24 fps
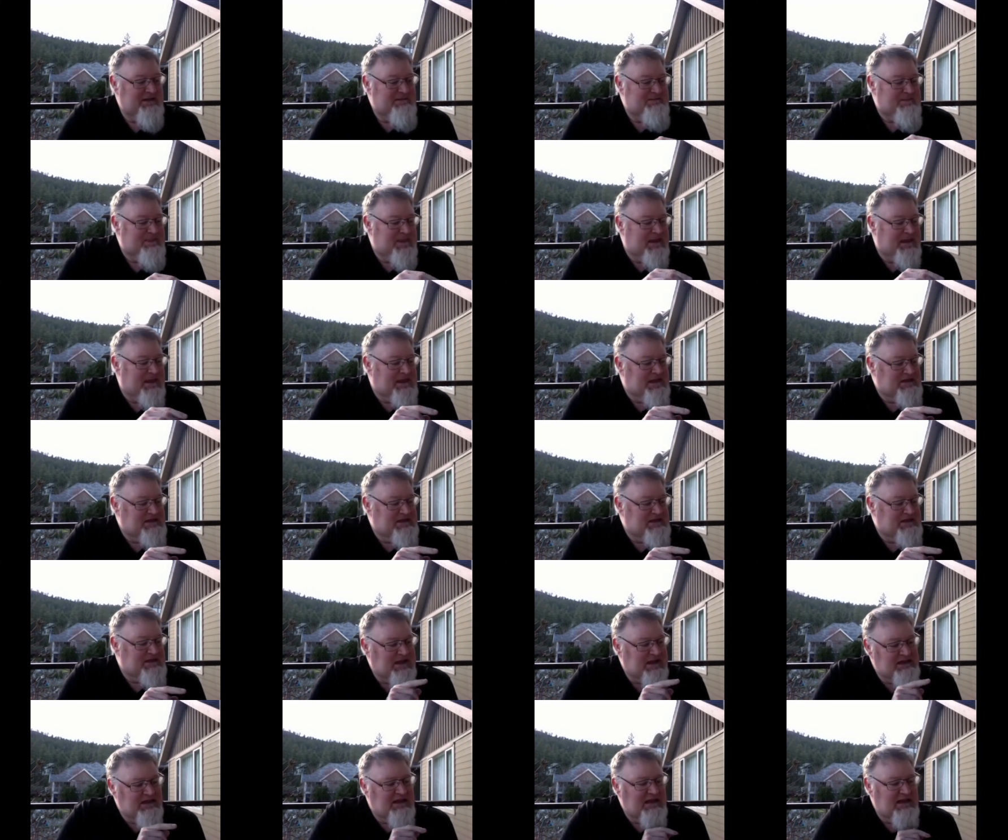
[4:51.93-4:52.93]
is because
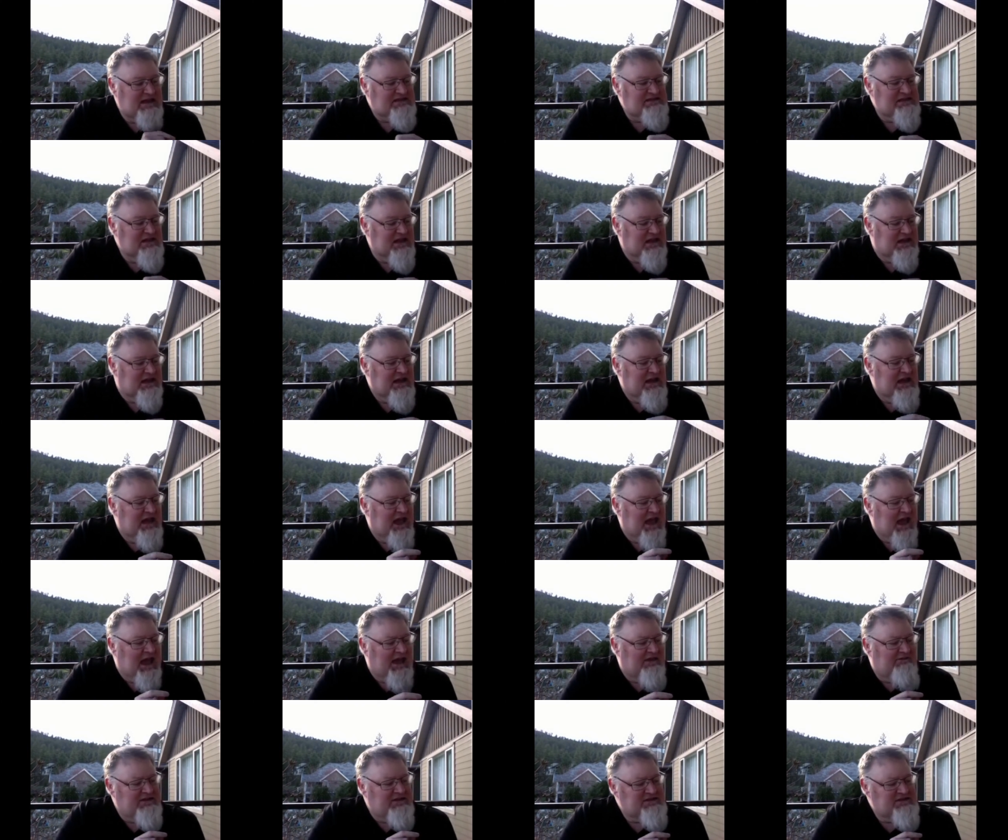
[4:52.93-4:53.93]
of the next line.
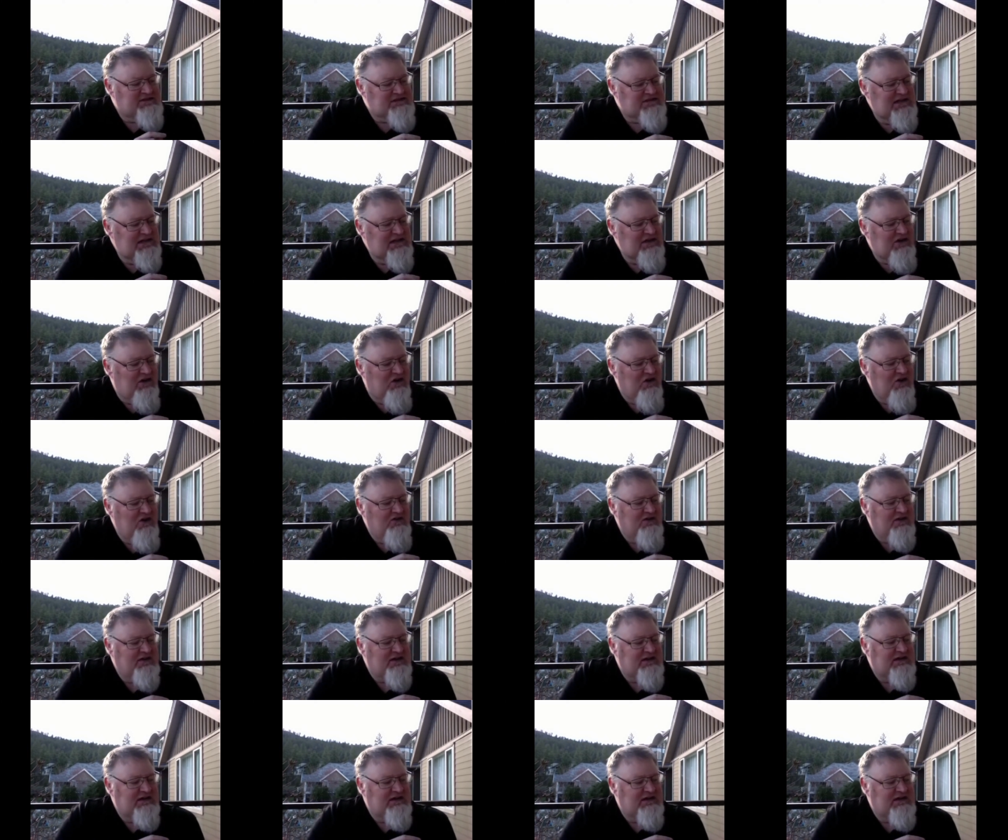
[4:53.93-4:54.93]
Having seen all that
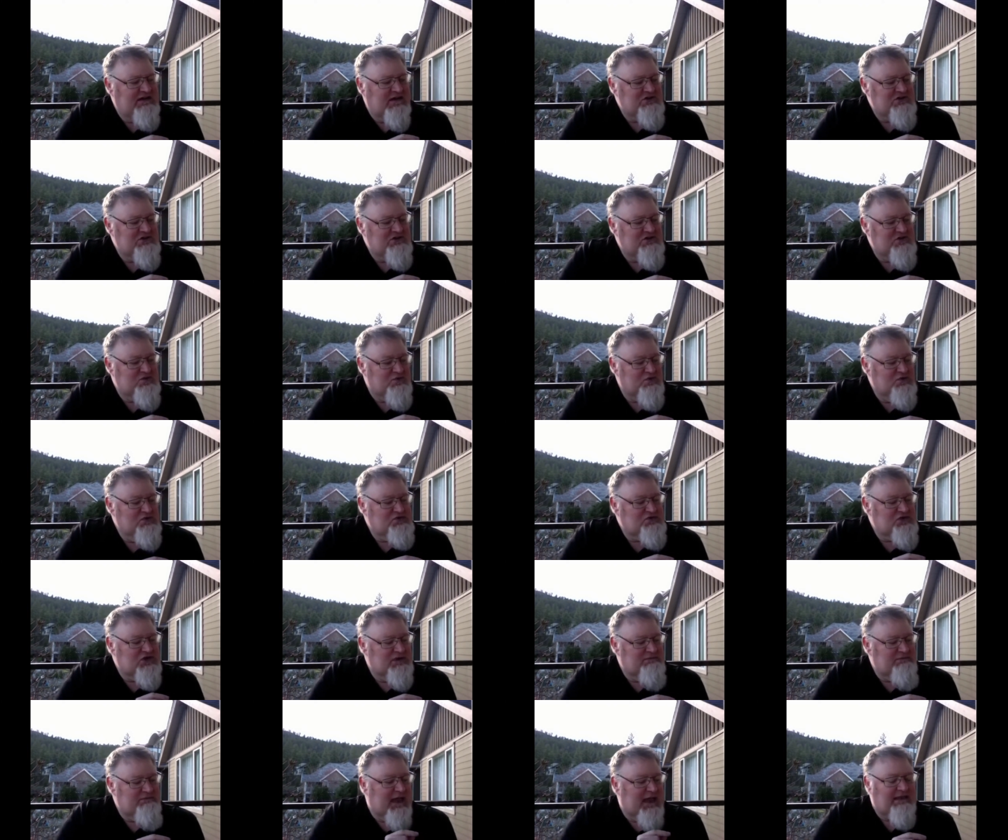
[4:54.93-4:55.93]
he had done in
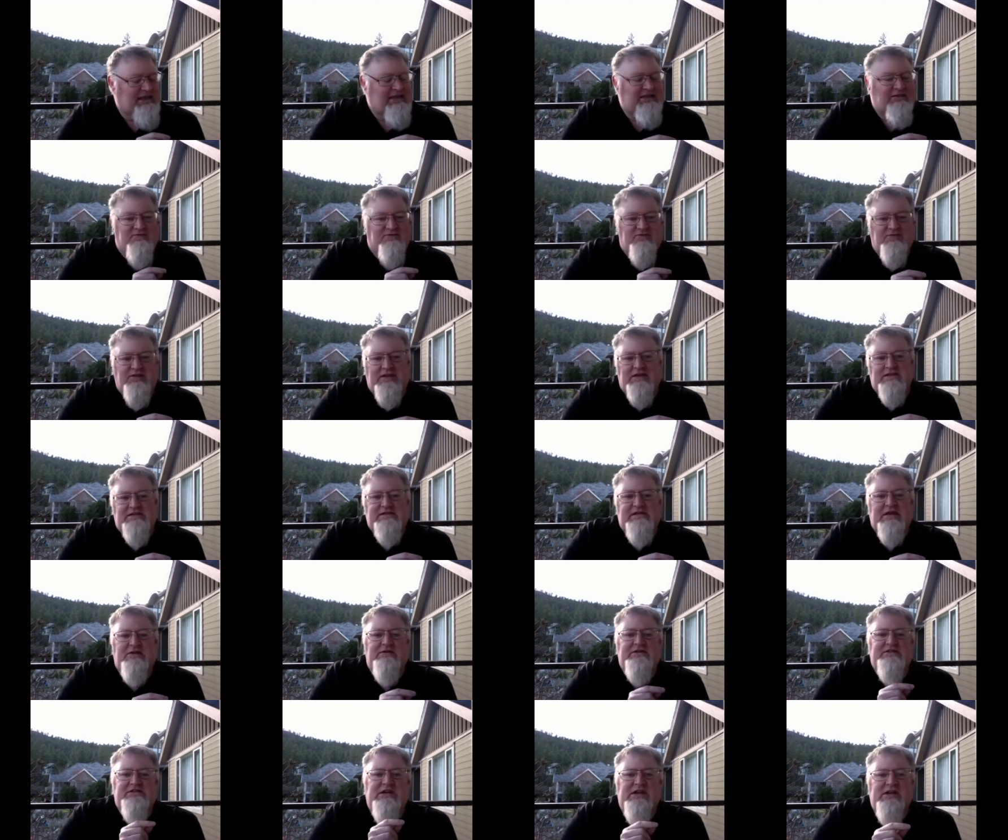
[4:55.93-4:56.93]
Jerusalem at the feast. Now,
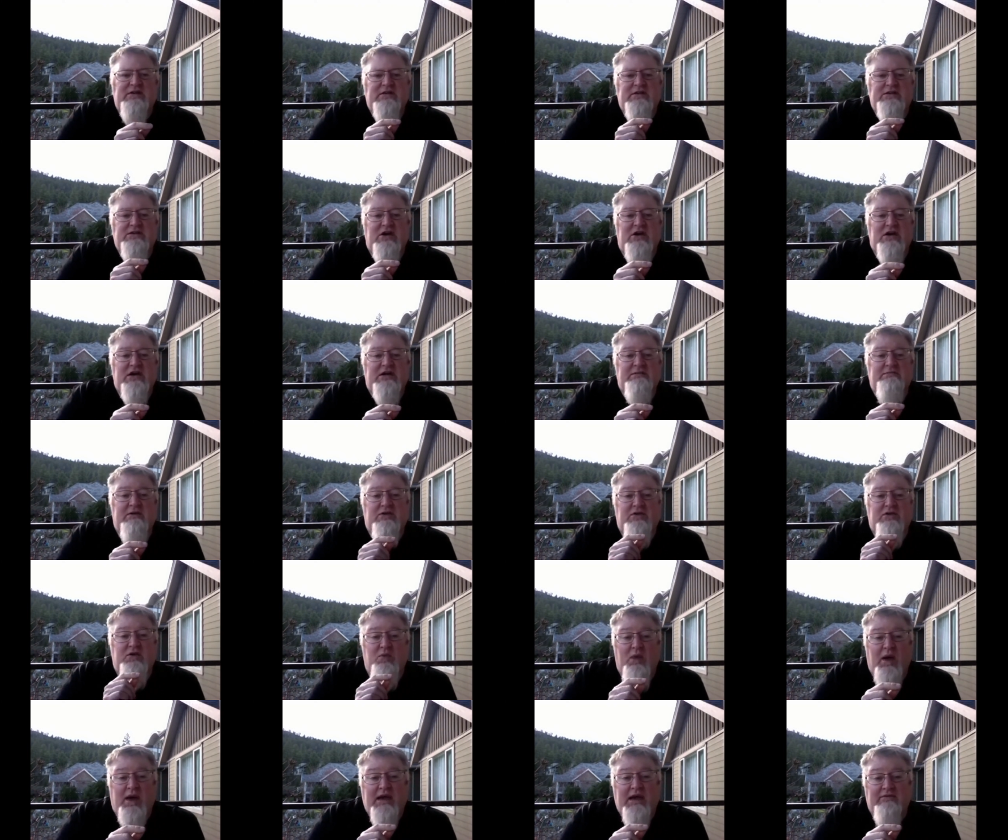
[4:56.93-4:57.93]
he's clearly talking about the
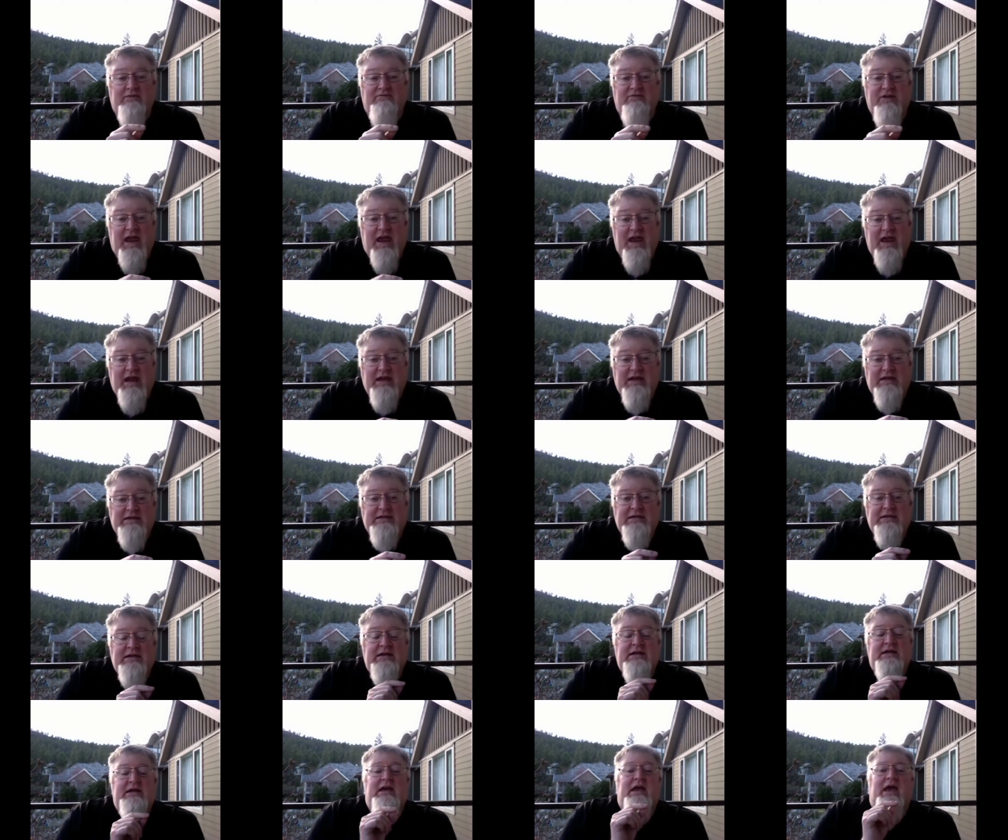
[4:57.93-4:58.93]
wedding of Cana
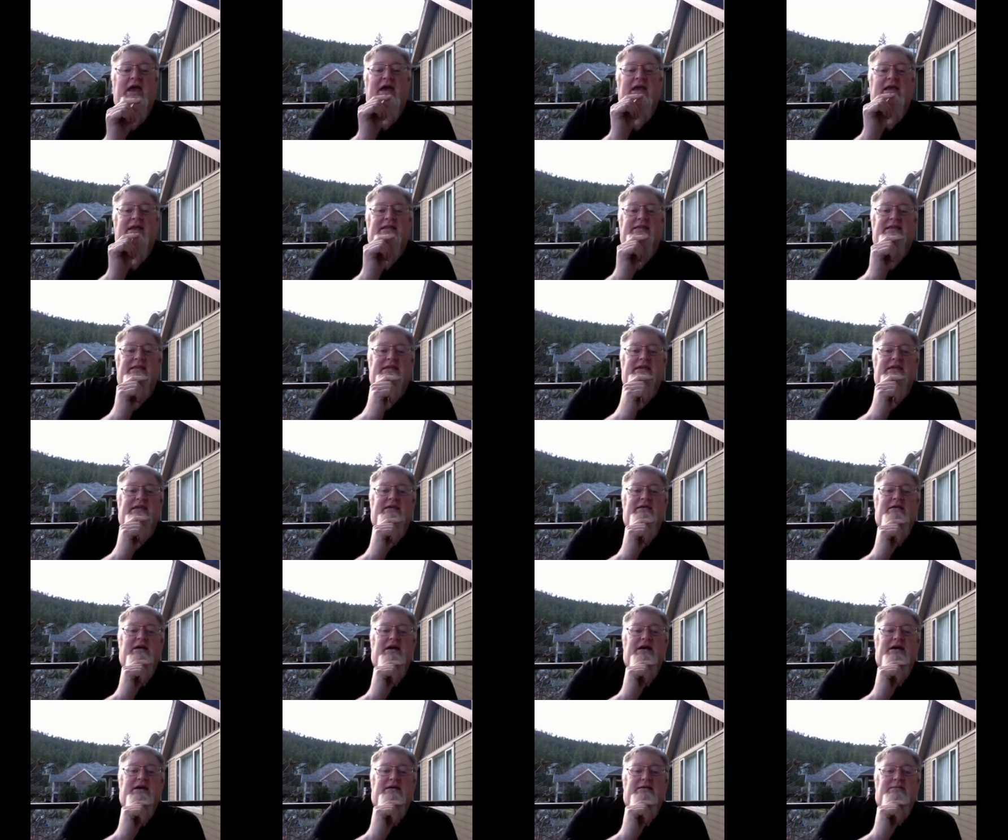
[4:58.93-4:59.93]
and the
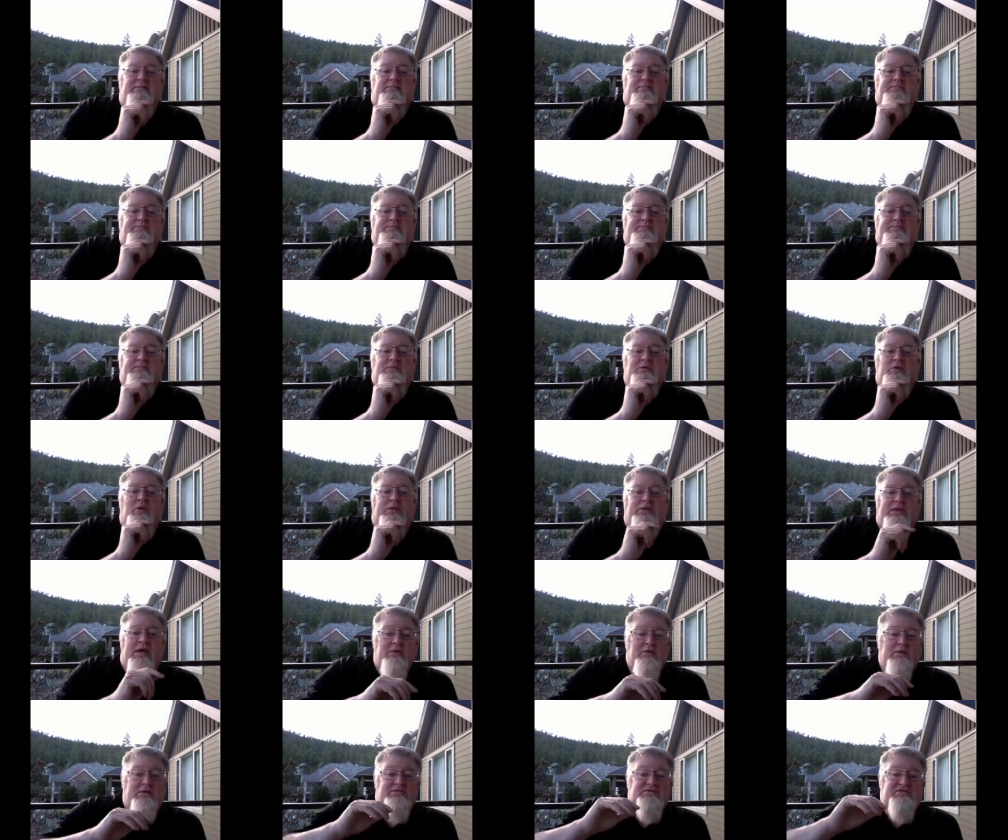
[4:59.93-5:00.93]
um, what they
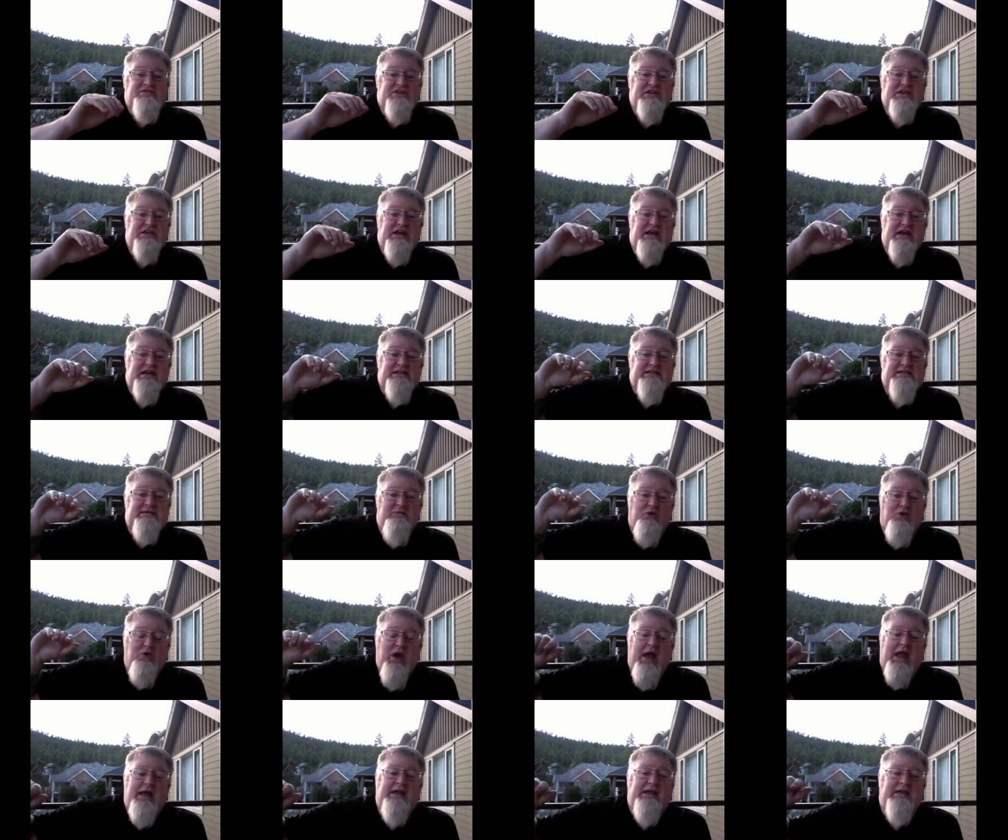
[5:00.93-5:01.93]
would have seen as a
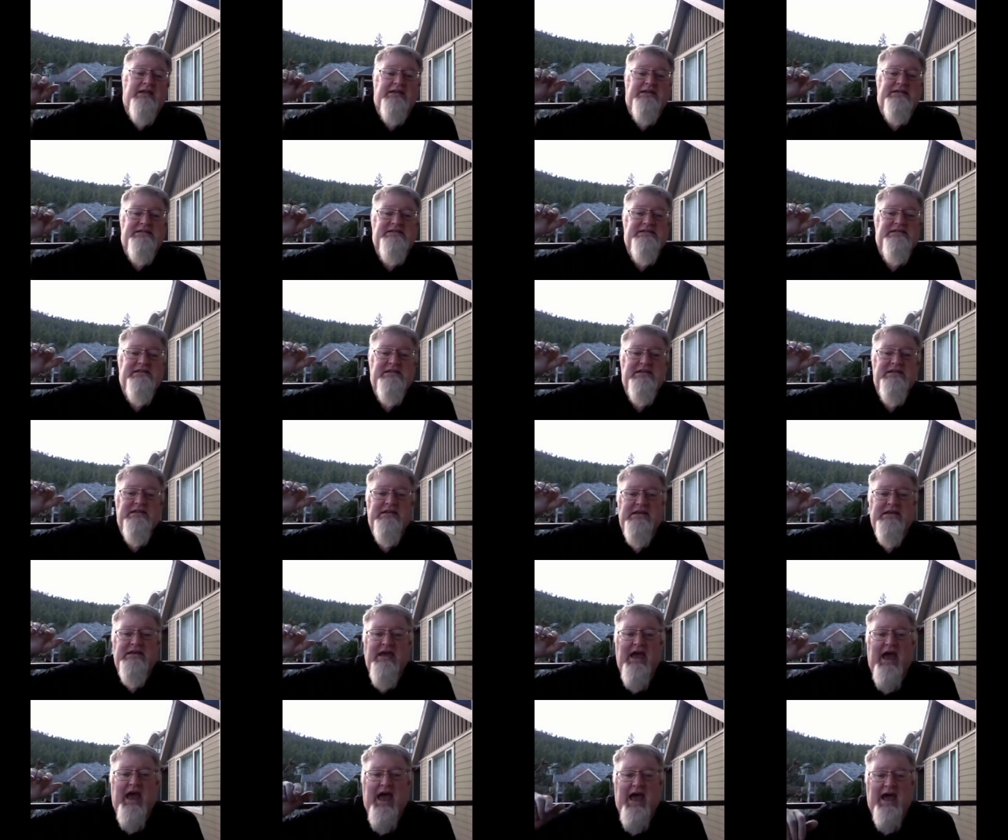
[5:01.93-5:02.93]
miraculous
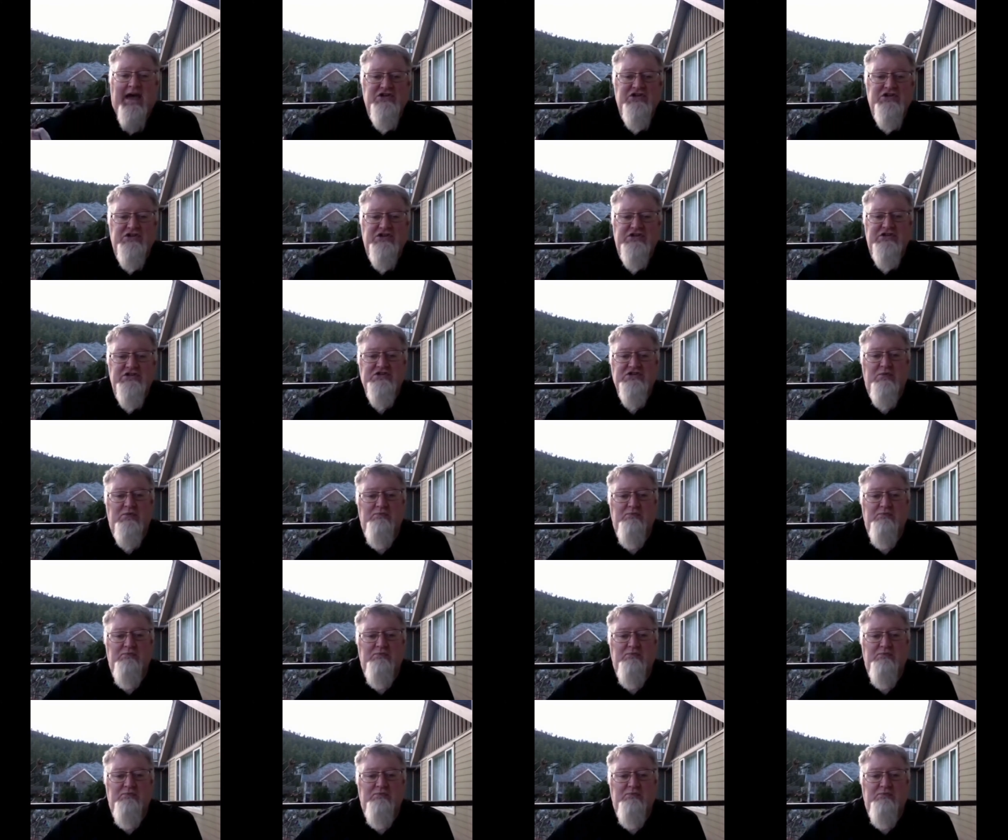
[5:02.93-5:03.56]
action. So